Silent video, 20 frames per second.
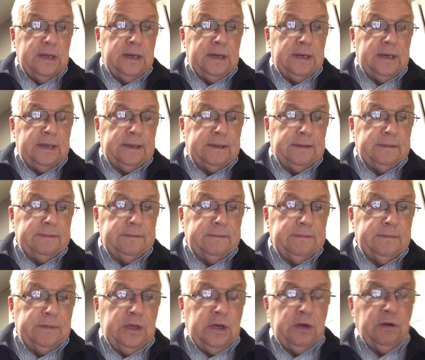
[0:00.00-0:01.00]
You
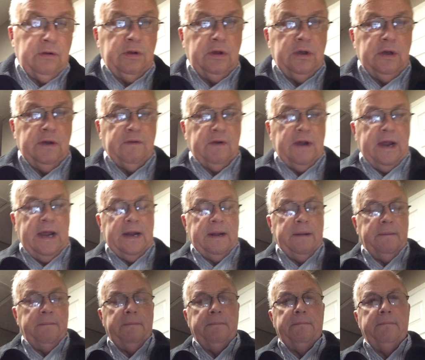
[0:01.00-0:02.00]
know, you ever had
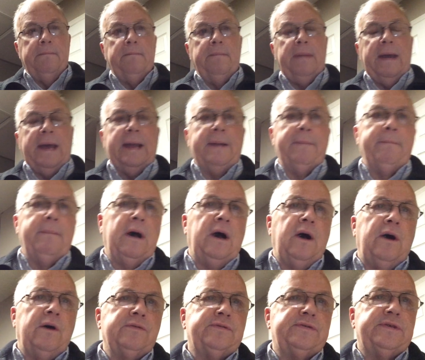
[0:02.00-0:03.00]
a bad
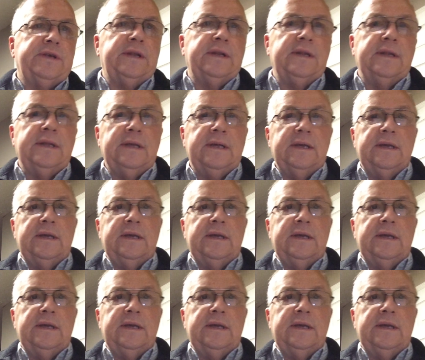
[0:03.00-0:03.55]
boss and